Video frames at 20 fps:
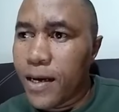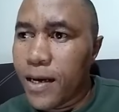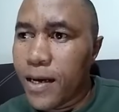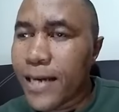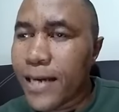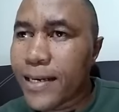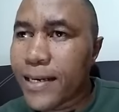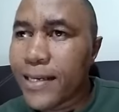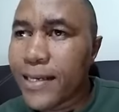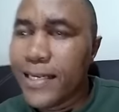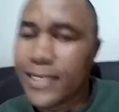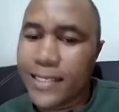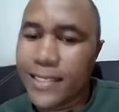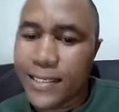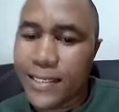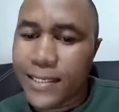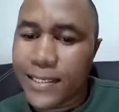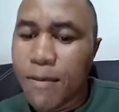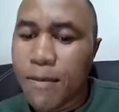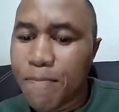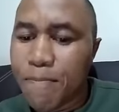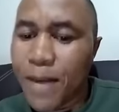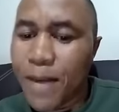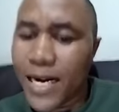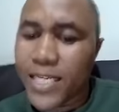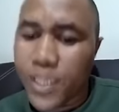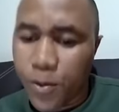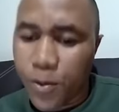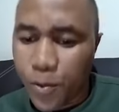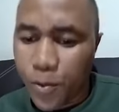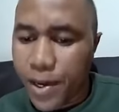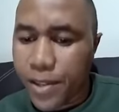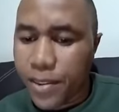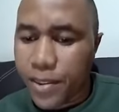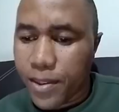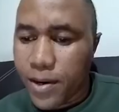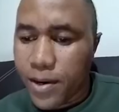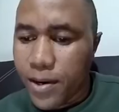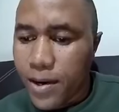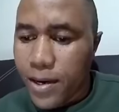at least in Butterworth,
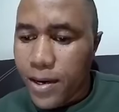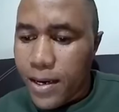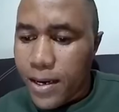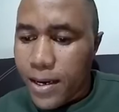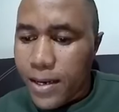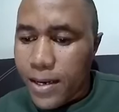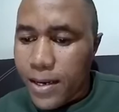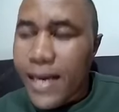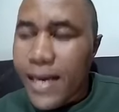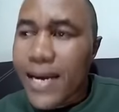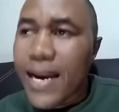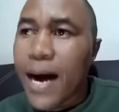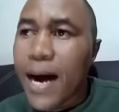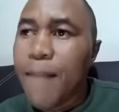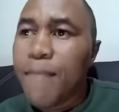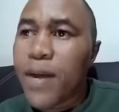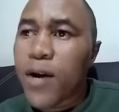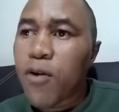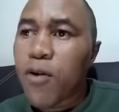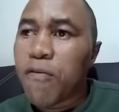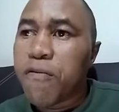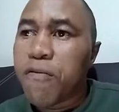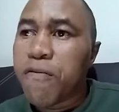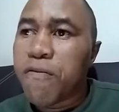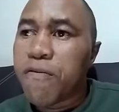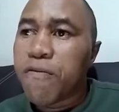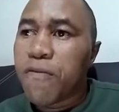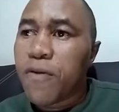the number of